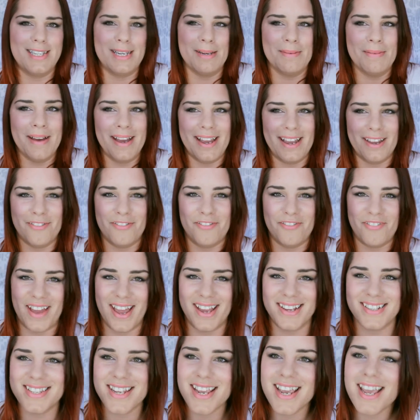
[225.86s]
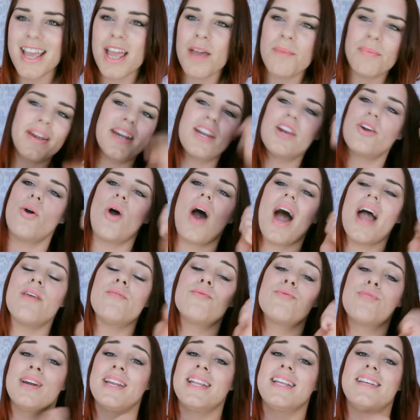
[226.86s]
into my face. But you know, I
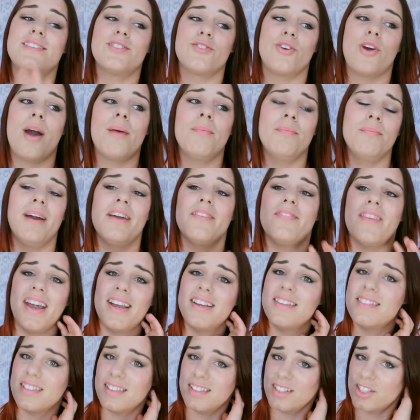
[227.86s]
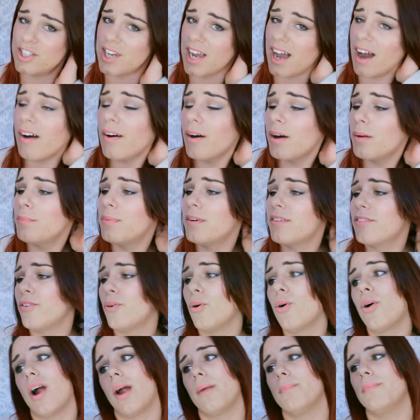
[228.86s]
really scrubbed my face in the shower
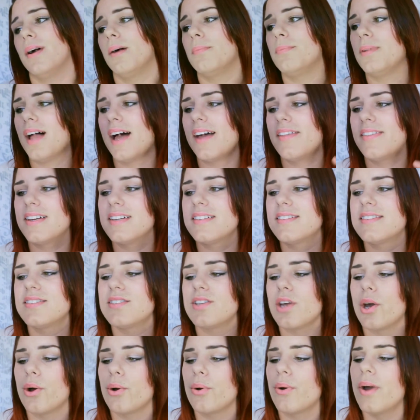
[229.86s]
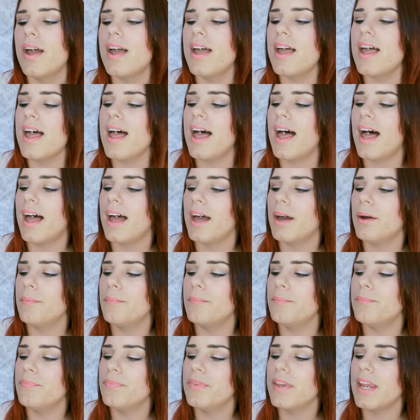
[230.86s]
before I applied this, so
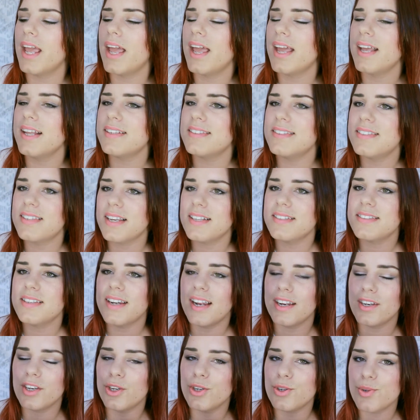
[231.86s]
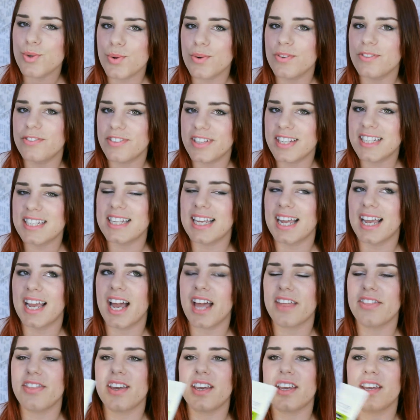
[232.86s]
um, it's it's an unusual feeling.
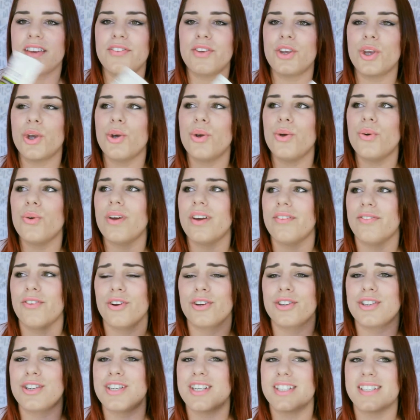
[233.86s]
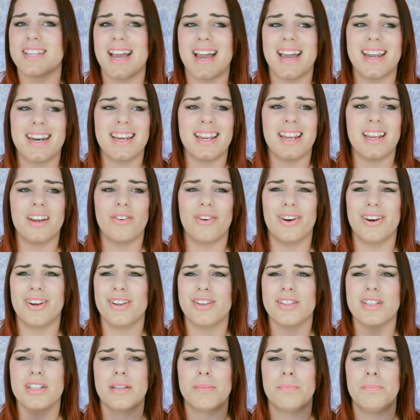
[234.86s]
I think if you if you're allergic to honey or you're
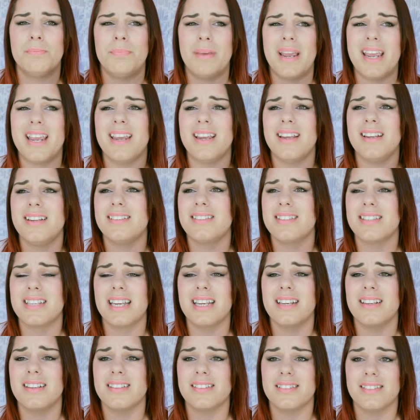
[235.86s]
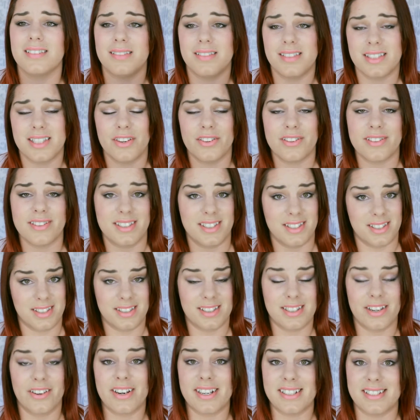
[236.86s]
allergic to bee stings ser
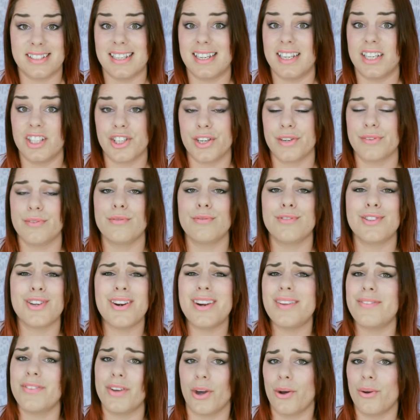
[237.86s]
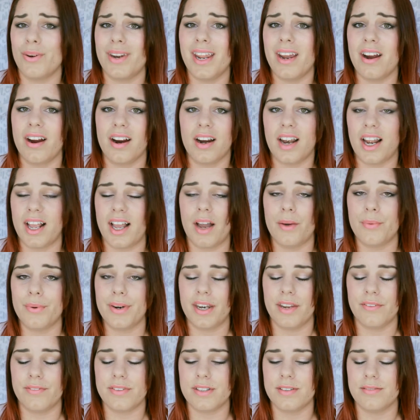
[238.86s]
seriously in general, don't even go near it. Like I
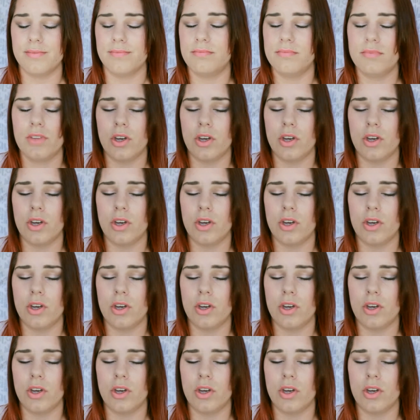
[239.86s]
wouldn't even